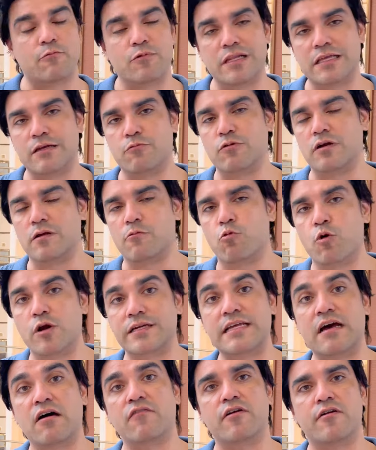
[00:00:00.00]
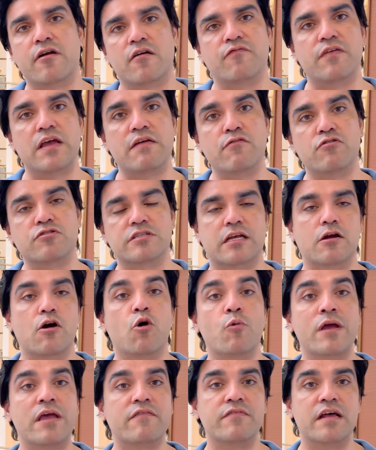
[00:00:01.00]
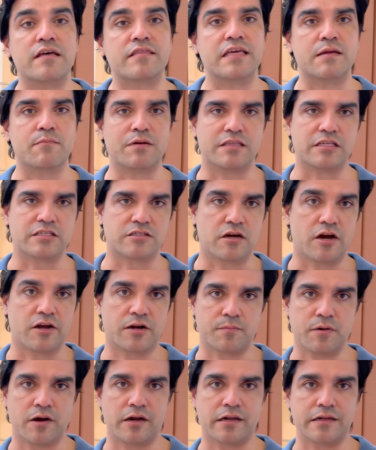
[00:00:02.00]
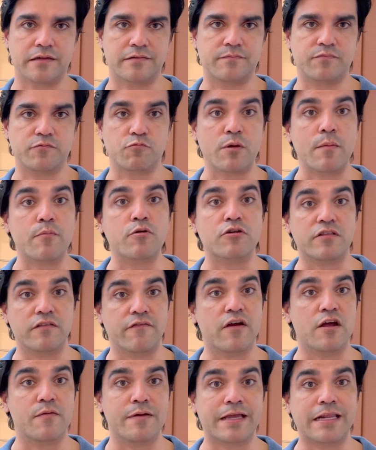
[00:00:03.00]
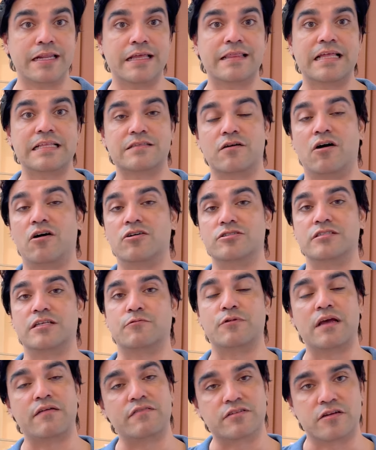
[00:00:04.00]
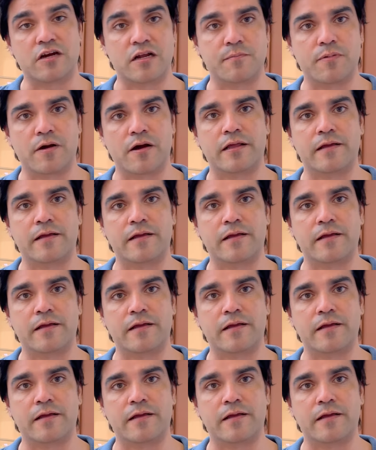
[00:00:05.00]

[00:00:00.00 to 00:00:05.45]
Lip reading: really worked out in our favor is like, we have nothing but this garden party. Remember in the very beginning, that's all she did. We have this garden party.